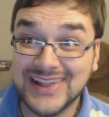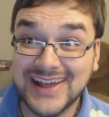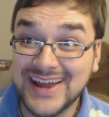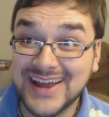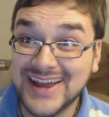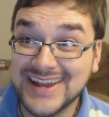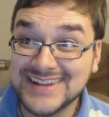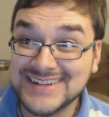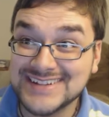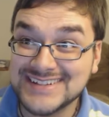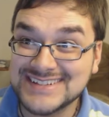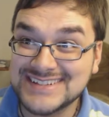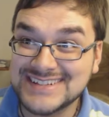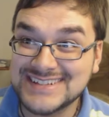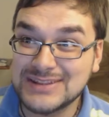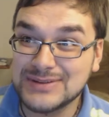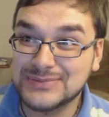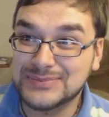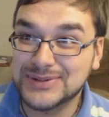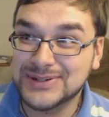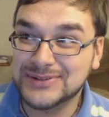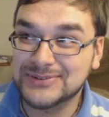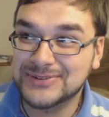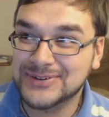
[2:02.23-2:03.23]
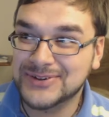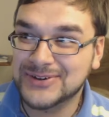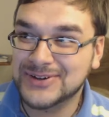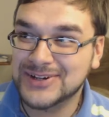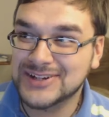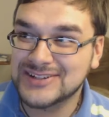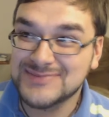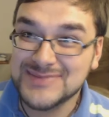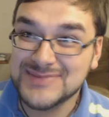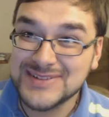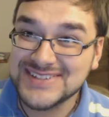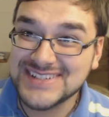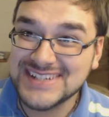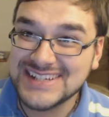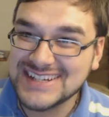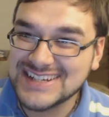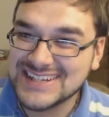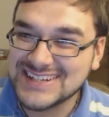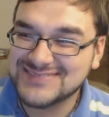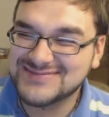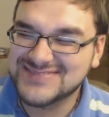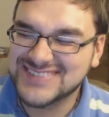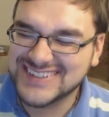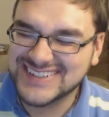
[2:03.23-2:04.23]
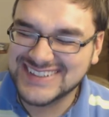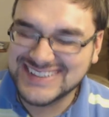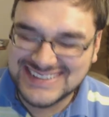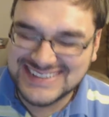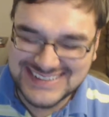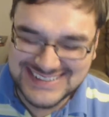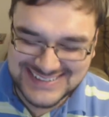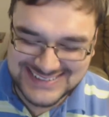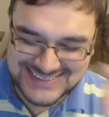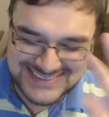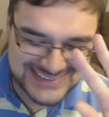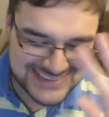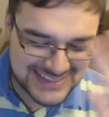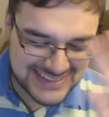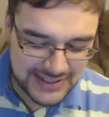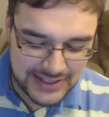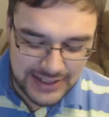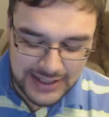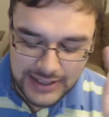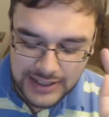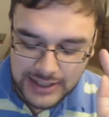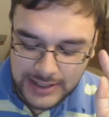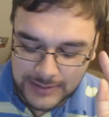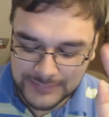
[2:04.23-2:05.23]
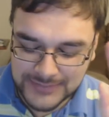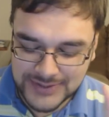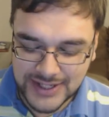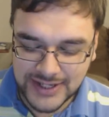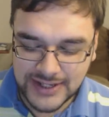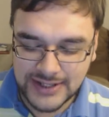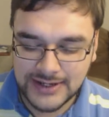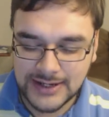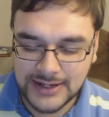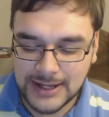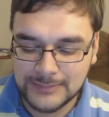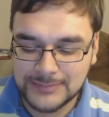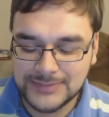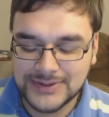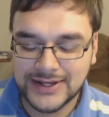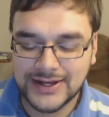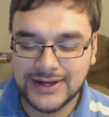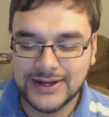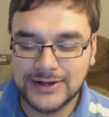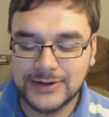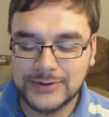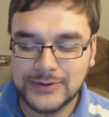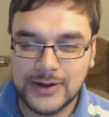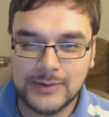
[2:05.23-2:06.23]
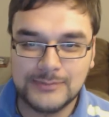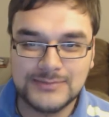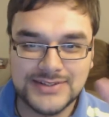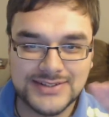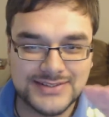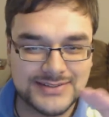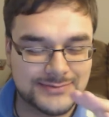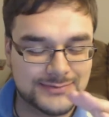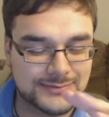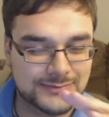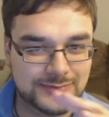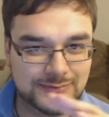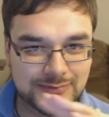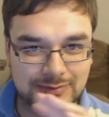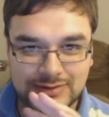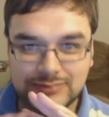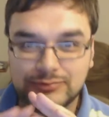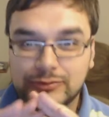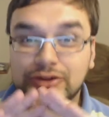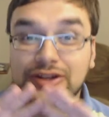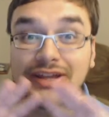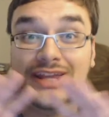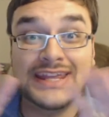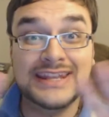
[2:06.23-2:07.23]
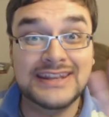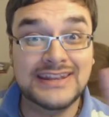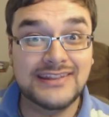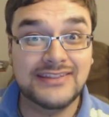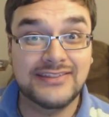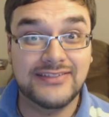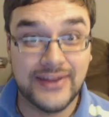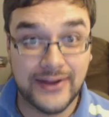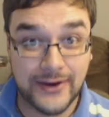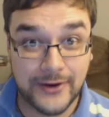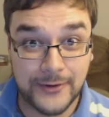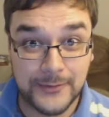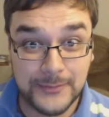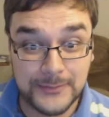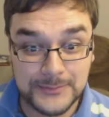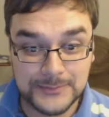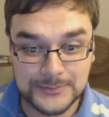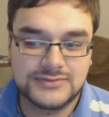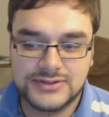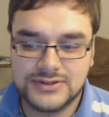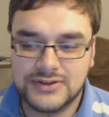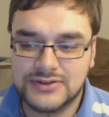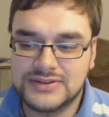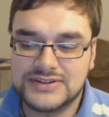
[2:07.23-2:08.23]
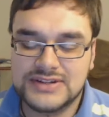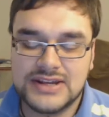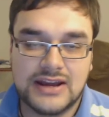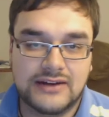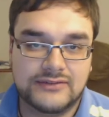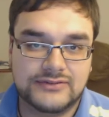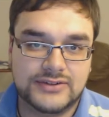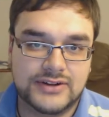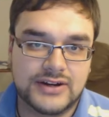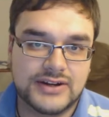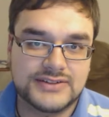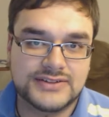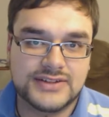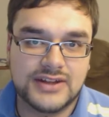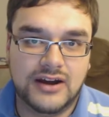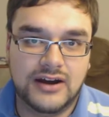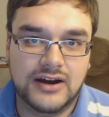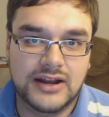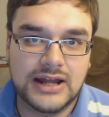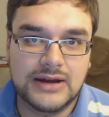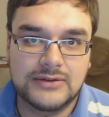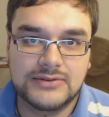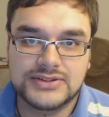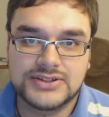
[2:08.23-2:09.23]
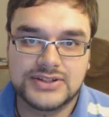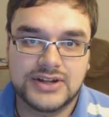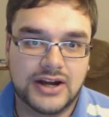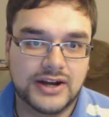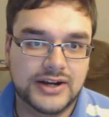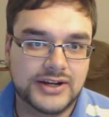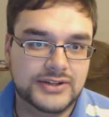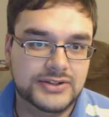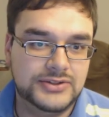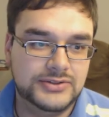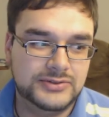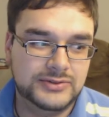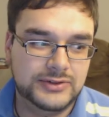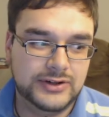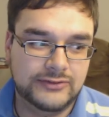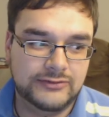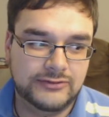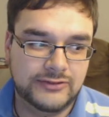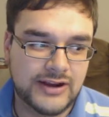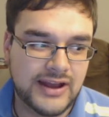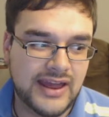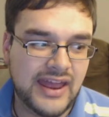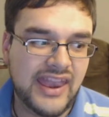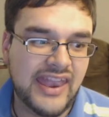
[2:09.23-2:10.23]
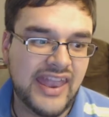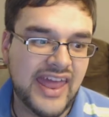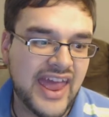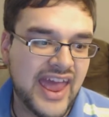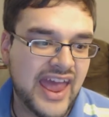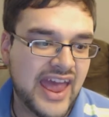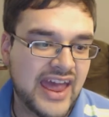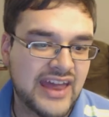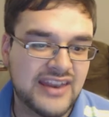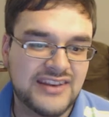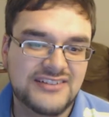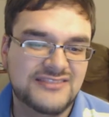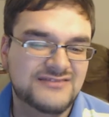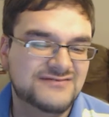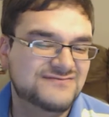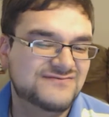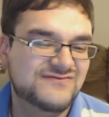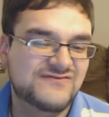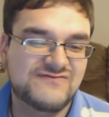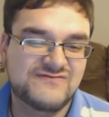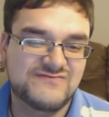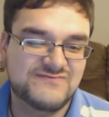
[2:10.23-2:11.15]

lines to the pre-recorded music, but I'm done. We'll end it there. So the day after I saw it, I was talking to a friend and